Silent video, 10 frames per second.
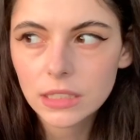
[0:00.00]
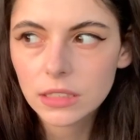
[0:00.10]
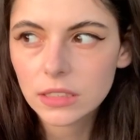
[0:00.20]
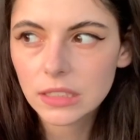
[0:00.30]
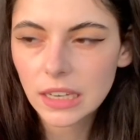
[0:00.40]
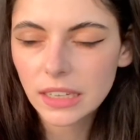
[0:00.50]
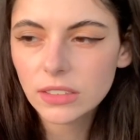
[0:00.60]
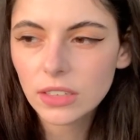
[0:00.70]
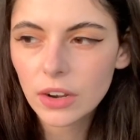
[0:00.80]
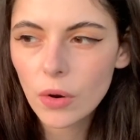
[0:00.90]
The tens
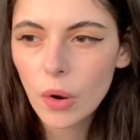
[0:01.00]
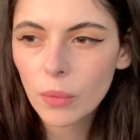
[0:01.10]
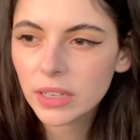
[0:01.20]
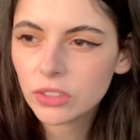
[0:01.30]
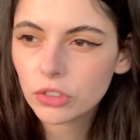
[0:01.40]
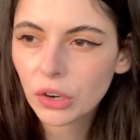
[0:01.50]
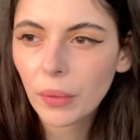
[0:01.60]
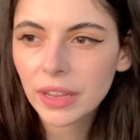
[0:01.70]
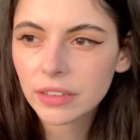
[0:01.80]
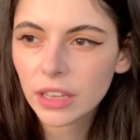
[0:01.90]
are always
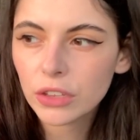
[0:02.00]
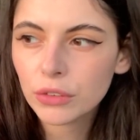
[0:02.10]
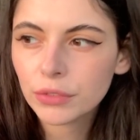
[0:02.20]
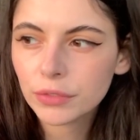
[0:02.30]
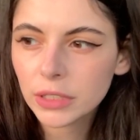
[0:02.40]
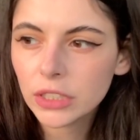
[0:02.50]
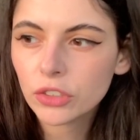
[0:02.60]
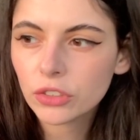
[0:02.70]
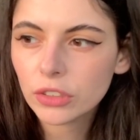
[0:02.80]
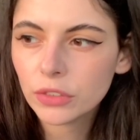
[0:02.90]
showing that
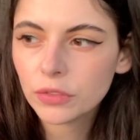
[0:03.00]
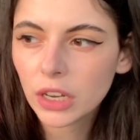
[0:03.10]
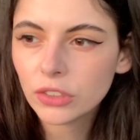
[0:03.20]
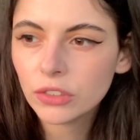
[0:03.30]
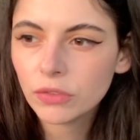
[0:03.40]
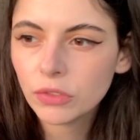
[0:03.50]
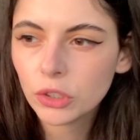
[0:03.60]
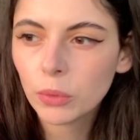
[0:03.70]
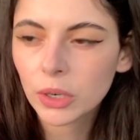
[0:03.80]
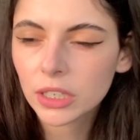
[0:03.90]
you've done your
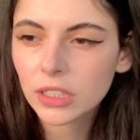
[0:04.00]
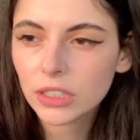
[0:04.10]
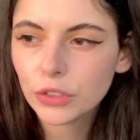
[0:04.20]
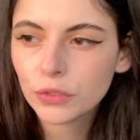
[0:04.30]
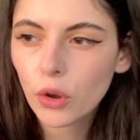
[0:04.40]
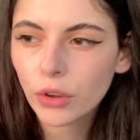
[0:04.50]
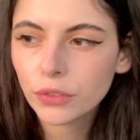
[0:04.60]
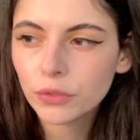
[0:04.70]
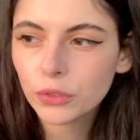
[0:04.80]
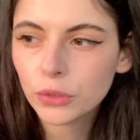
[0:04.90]
work, you've gone
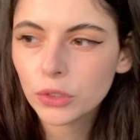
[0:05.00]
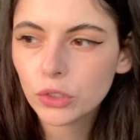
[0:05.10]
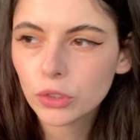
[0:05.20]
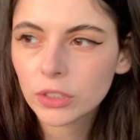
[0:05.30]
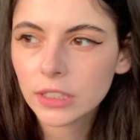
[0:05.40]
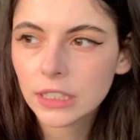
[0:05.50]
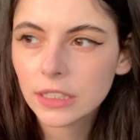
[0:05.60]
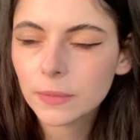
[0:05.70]
through the journey,